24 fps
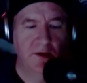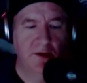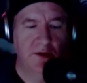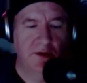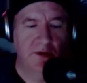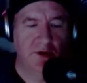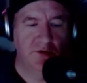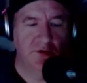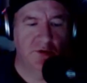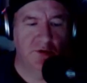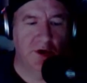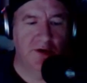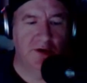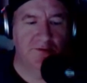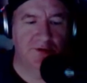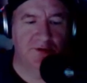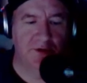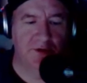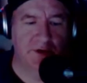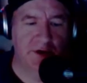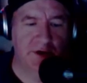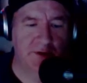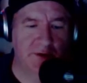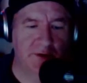
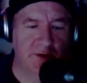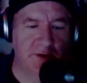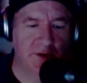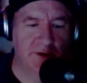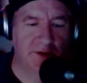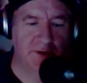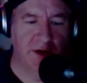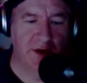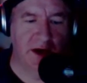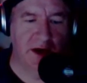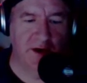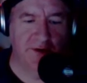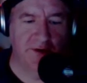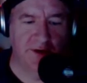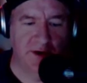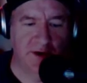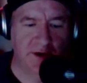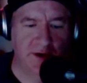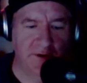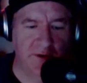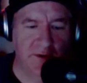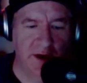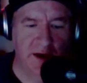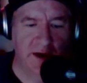12:30 rolled around, and
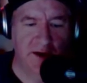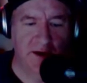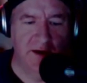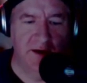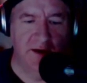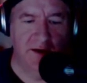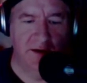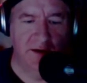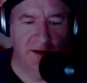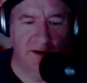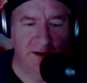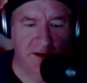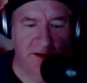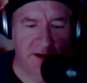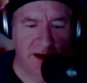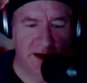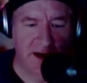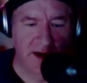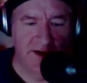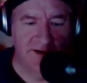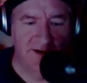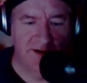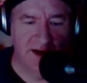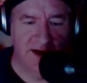awake
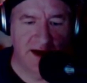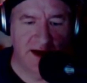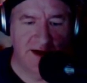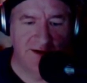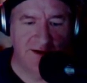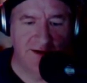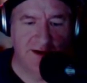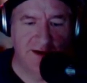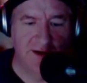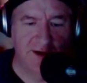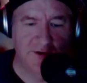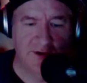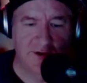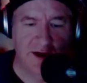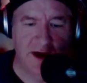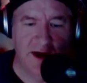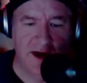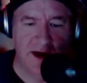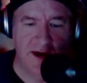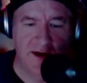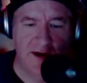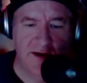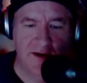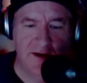I sat,
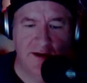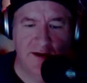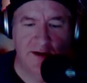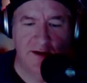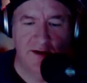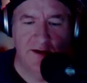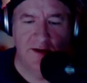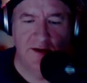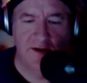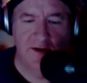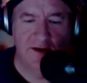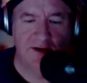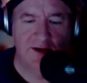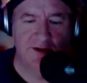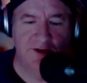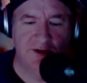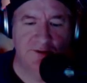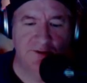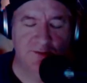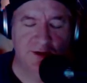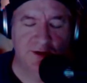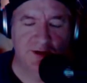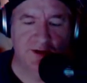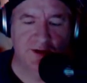teary-eyed and just
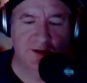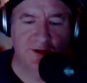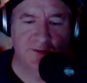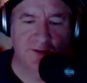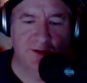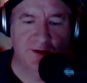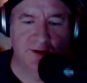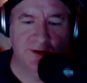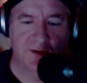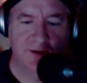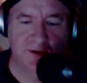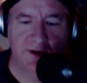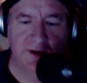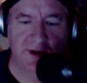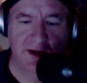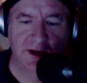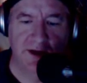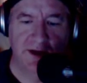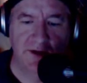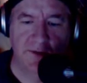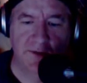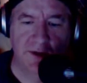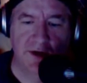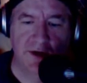miserable, in
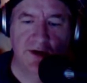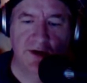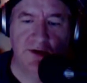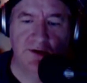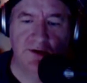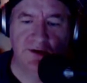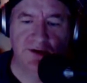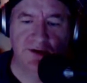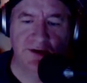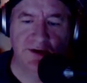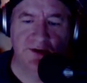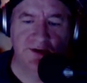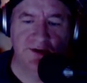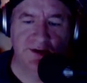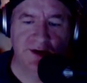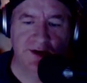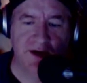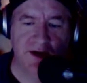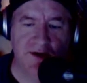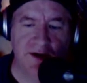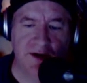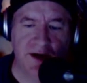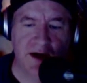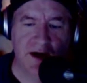the window, still
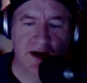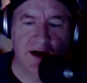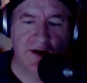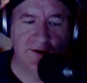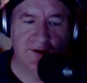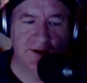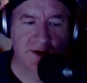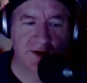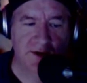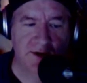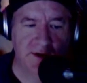staring out